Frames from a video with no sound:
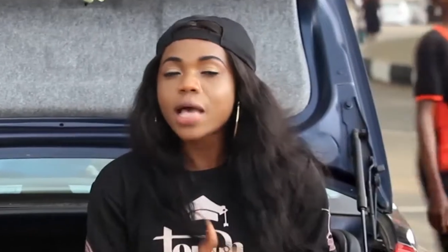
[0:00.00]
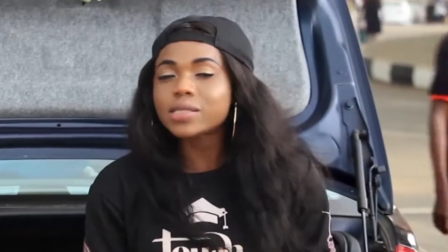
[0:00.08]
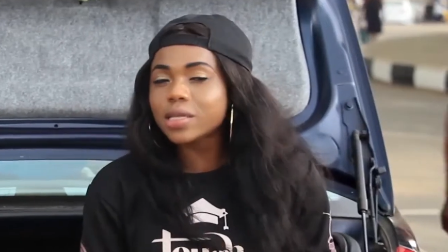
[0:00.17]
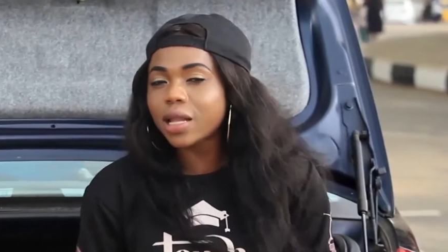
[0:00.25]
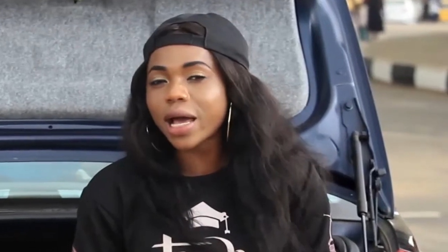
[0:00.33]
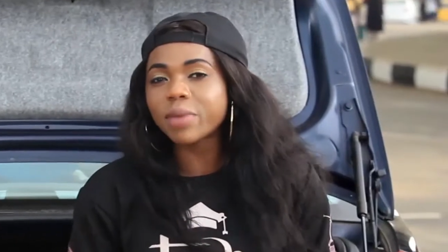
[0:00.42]

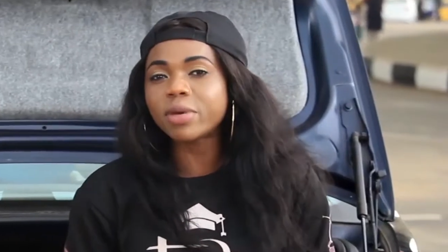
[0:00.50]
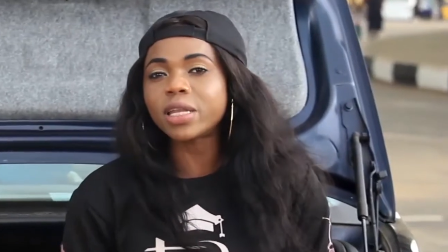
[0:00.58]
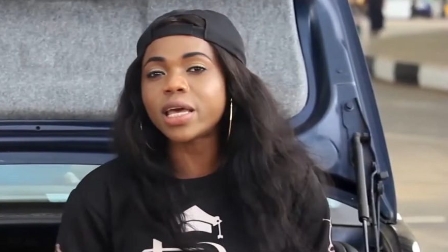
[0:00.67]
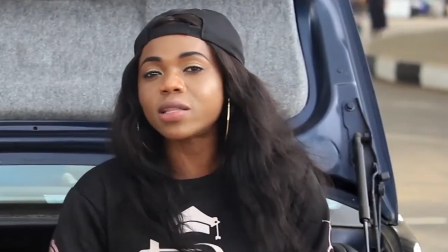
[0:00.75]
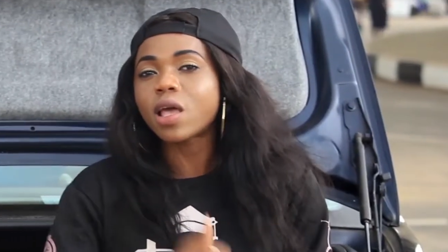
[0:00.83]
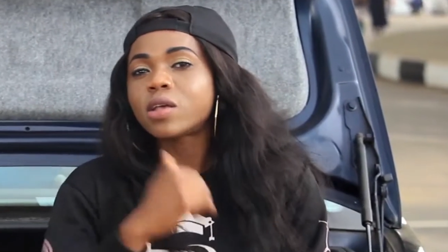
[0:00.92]
SLI
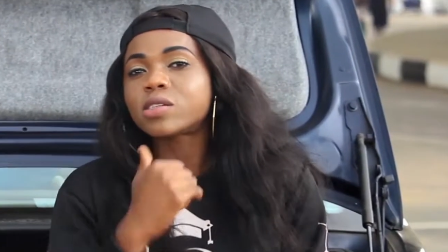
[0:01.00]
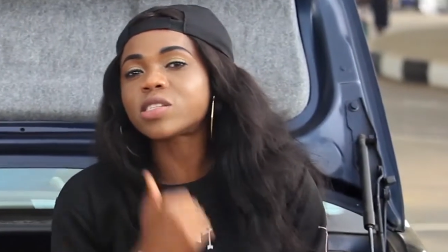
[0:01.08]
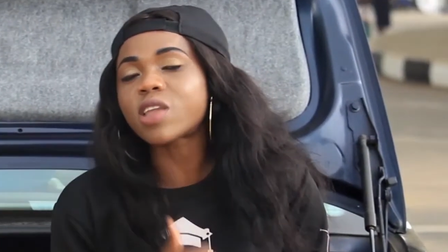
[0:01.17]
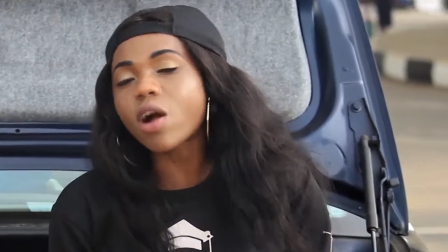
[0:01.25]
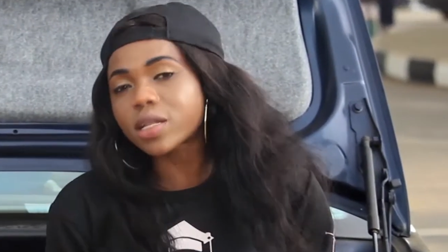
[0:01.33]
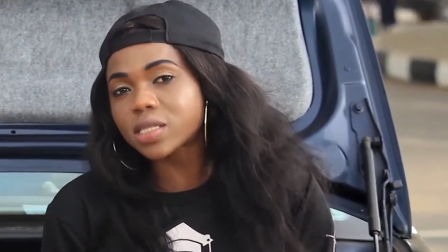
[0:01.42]
meaning
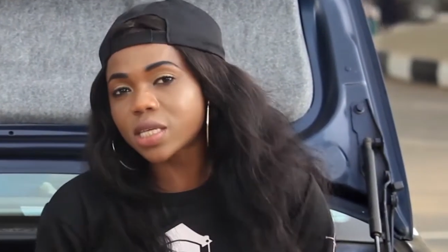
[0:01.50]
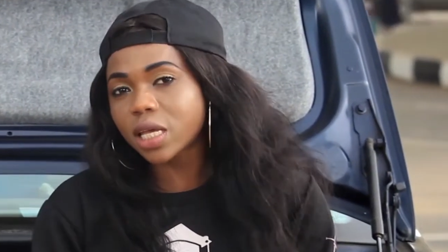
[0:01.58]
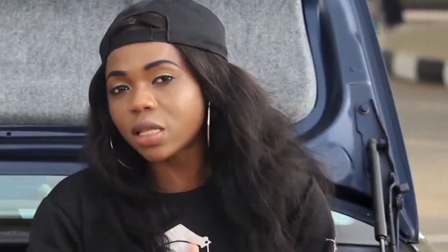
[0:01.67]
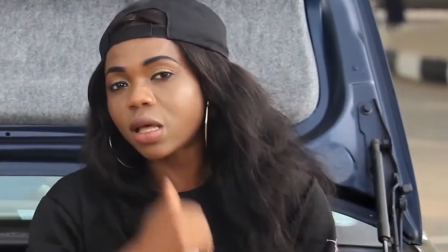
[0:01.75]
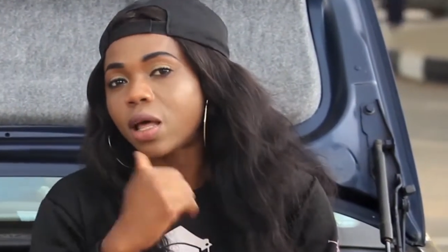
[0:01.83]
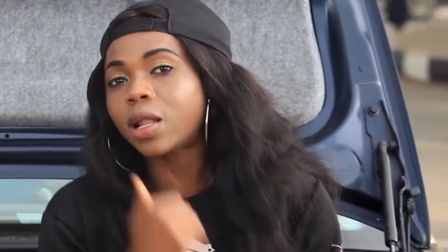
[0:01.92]

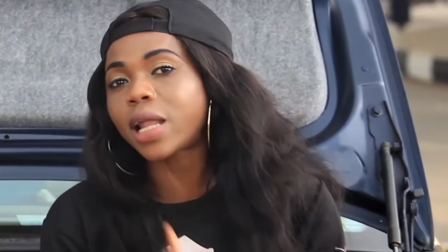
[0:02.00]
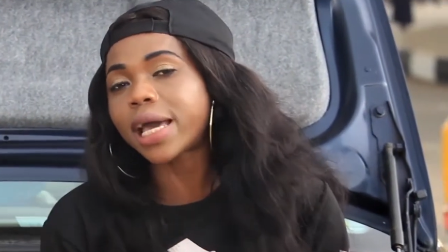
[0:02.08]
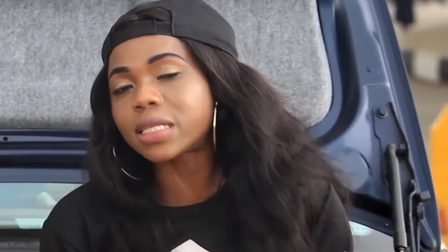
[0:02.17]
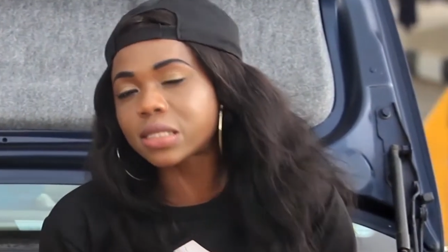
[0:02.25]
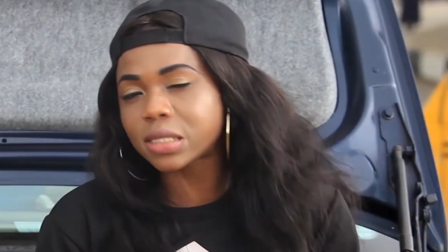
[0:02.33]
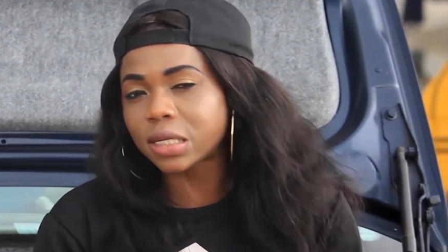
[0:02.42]
starting
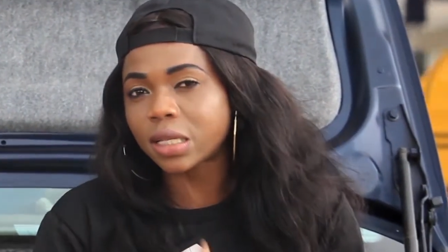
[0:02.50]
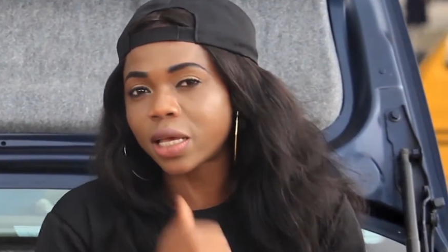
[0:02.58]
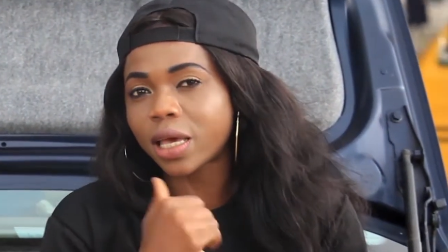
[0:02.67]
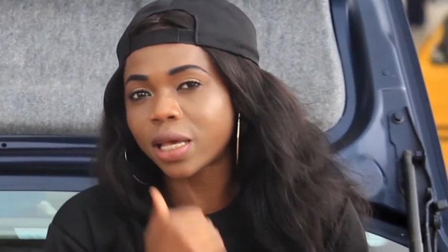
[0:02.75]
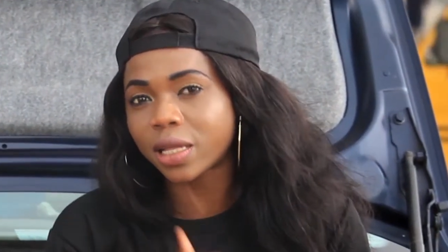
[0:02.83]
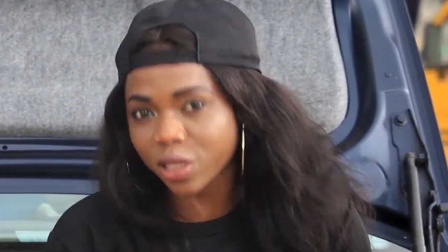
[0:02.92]
lighting
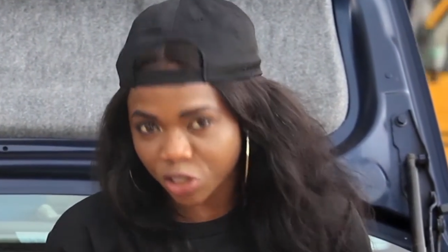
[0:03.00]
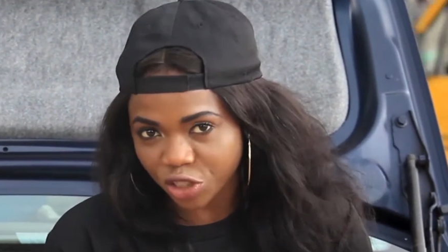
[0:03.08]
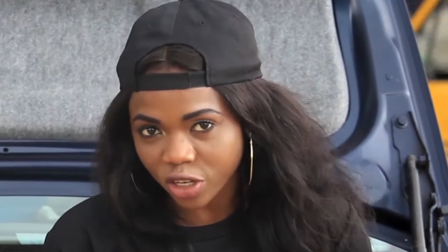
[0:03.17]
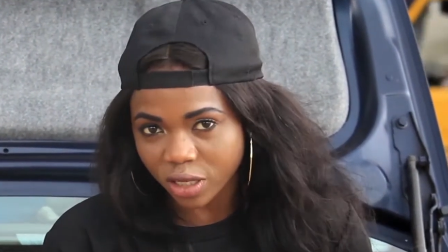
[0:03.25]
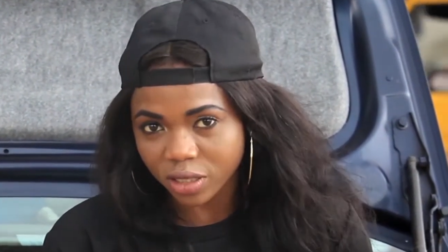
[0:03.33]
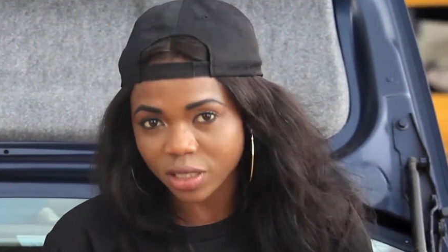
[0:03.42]

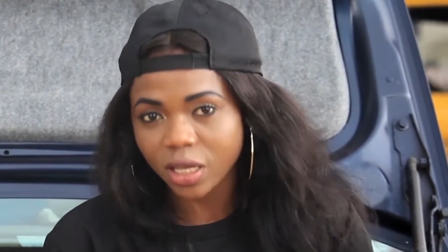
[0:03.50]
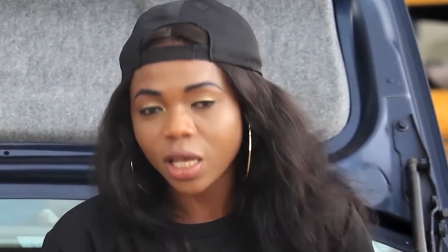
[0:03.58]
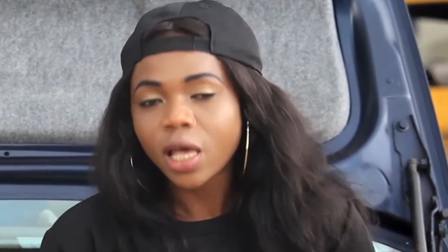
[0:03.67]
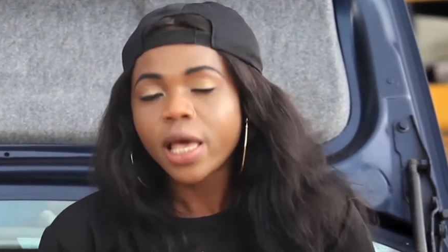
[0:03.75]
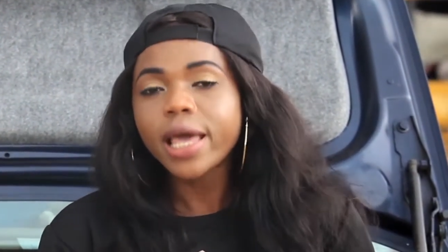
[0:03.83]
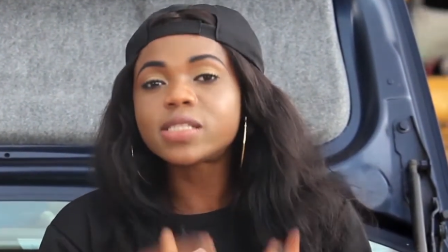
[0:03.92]
ignition.
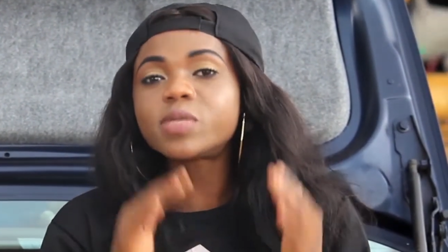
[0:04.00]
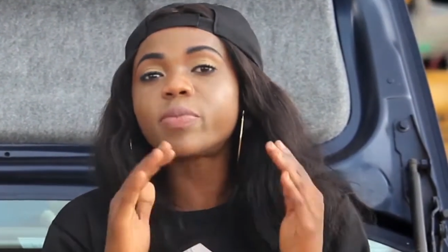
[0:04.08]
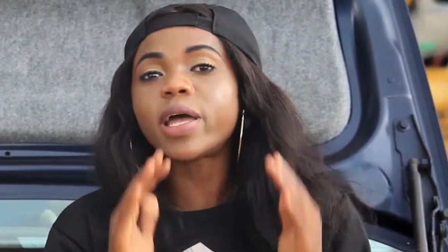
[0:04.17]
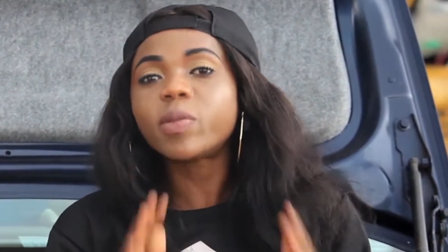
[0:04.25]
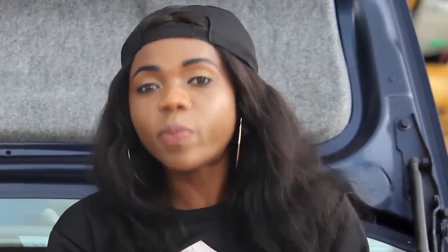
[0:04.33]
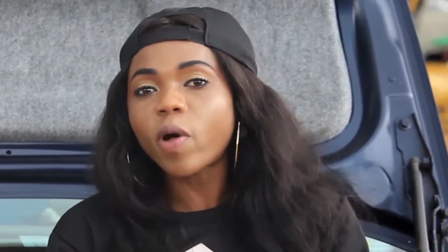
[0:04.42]
Its
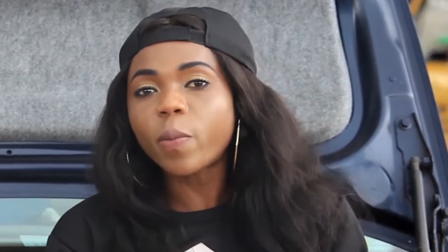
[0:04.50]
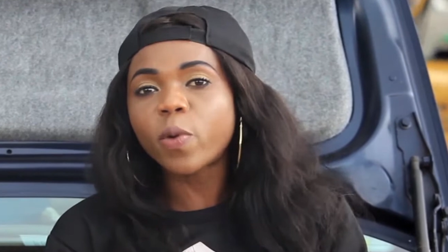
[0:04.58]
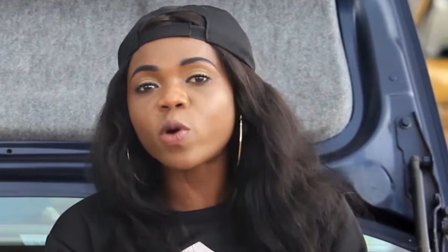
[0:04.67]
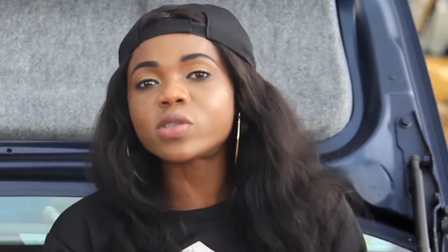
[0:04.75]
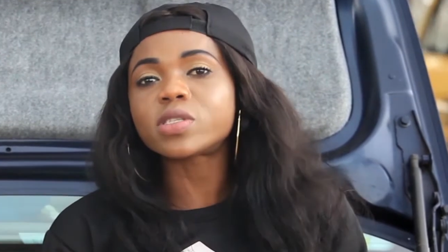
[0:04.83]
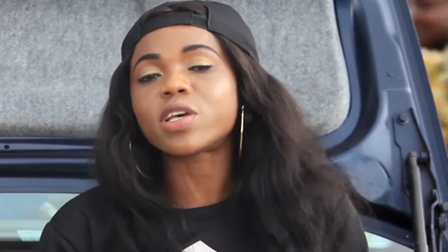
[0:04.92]
main
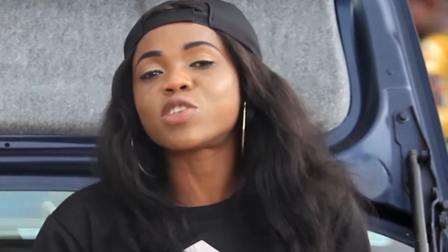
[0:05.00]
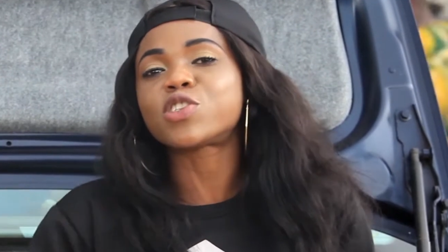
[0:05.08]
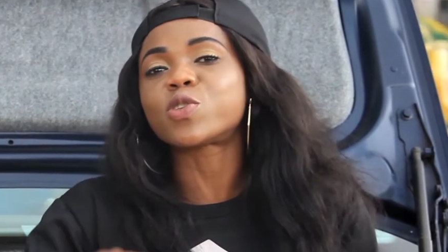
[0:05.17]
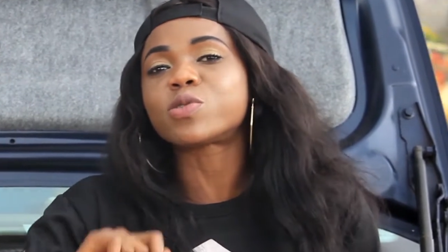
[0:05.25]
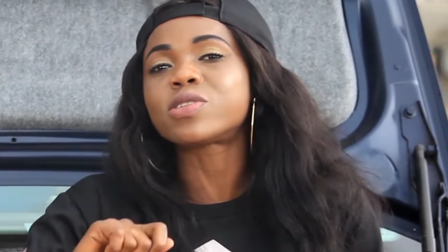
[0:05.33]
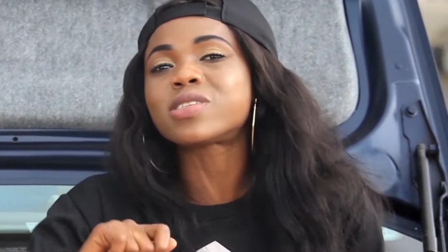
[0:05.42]
purpose
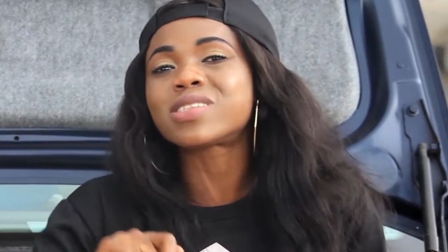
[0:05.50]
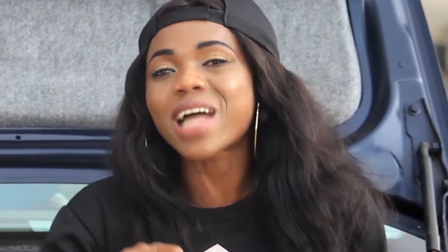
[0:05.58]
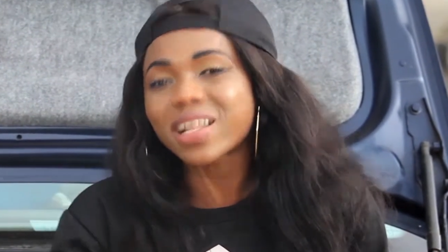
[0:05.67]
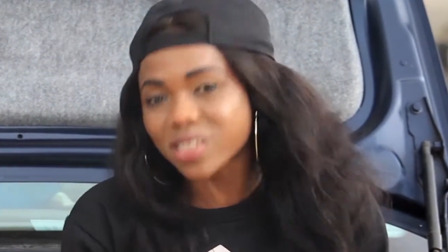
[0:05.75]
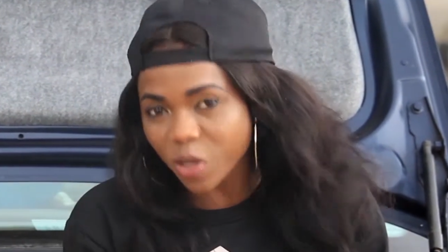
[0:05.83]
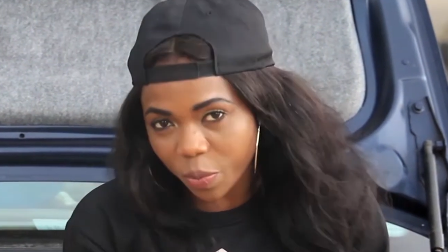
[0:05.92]
is to
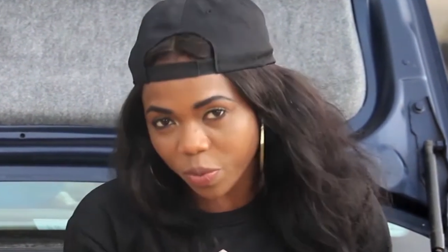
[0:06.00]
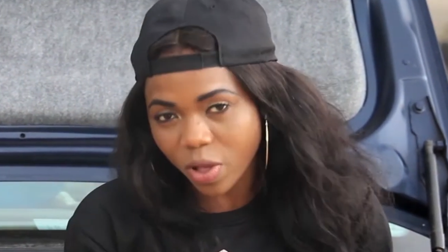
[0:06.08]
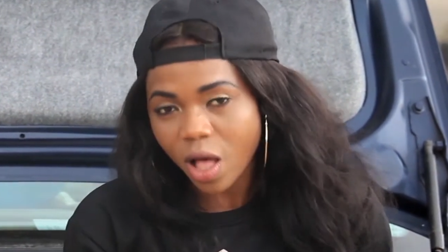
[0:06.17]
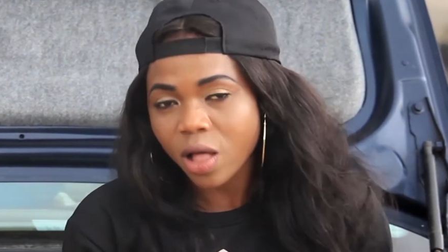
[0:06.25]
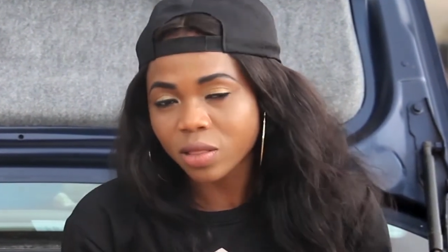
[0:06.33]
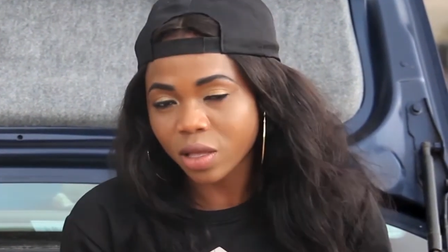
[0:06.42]
start up
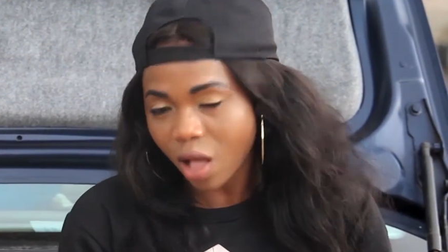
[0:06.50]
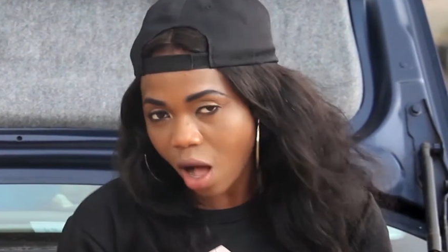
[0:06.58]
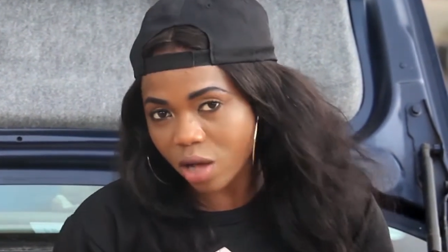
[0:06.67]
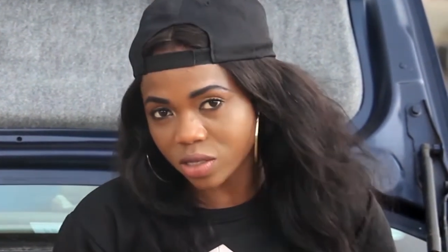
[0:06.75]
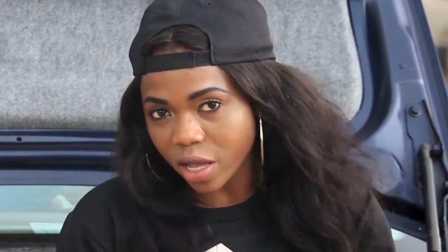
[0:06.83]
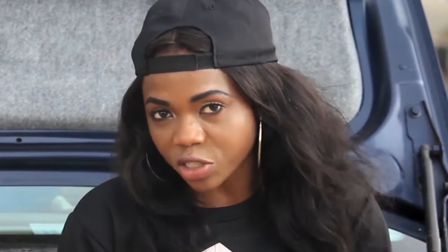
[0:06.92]
the
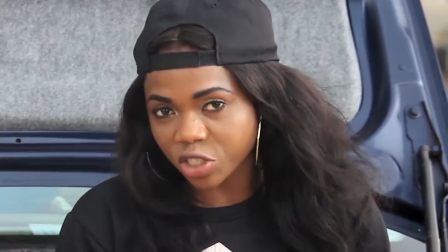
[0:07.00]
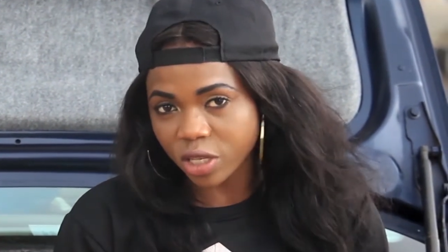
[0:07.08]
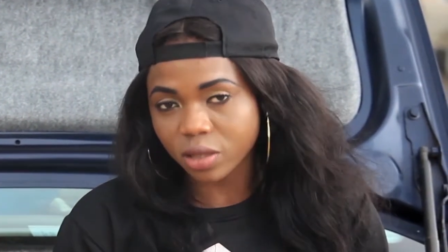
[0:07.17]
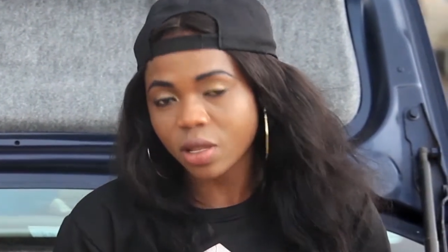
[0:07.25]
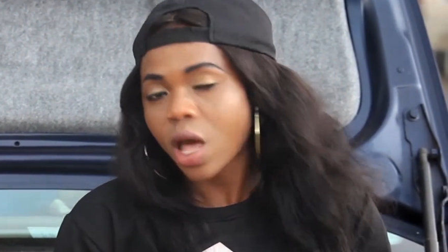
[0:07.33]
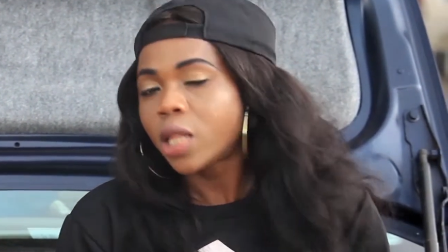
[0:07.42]
car's
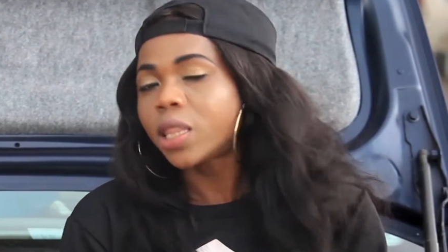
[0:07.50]
engine.